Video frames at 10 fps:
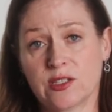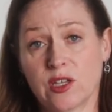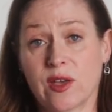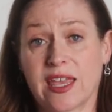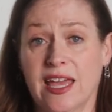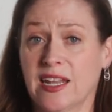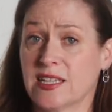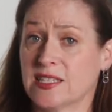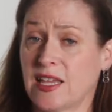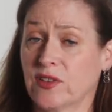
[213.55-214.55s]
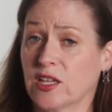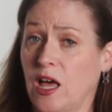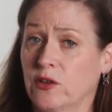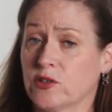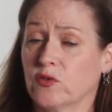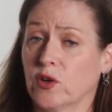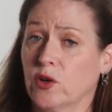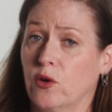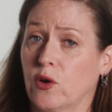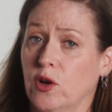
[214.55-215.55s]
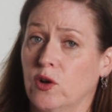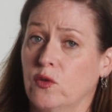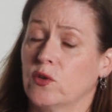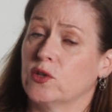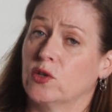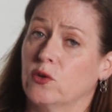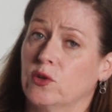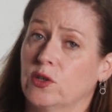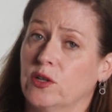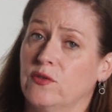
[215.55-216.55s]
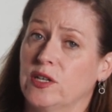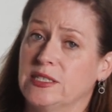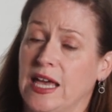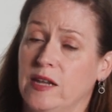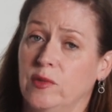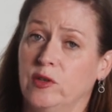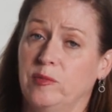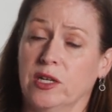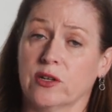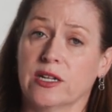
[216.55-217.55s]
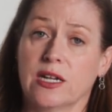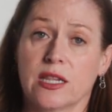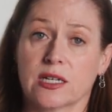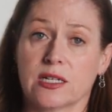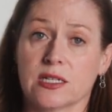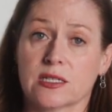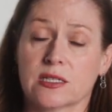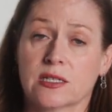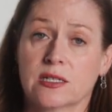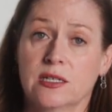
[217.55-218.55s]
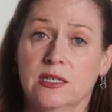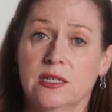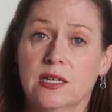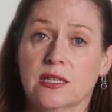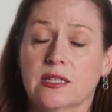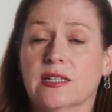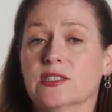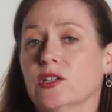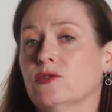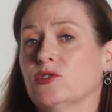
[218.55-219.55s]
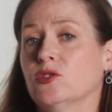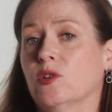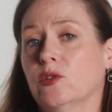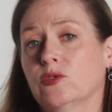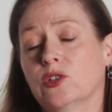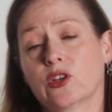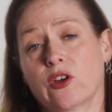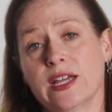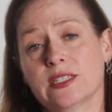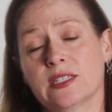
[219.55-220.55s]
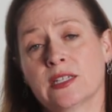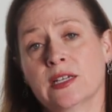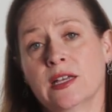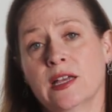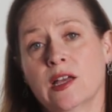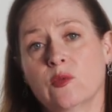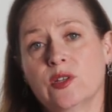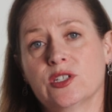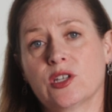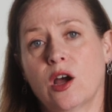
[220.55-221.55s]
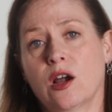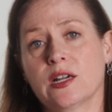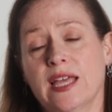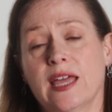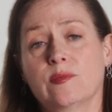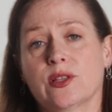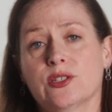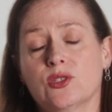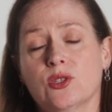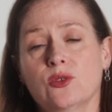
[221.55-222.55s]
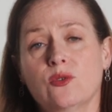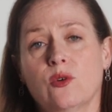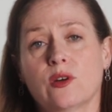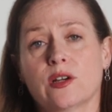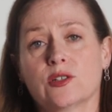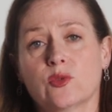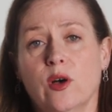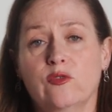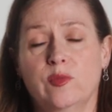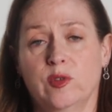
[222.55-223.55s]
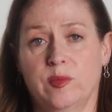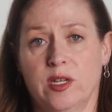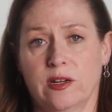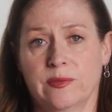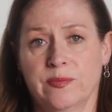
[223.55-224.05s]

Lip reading: So again, it's 7 colors for Oak Grove with a total of 10 millimeter in thickness. Then let's go to Oak Crest, which is our 10+2 or our 12 millimeter.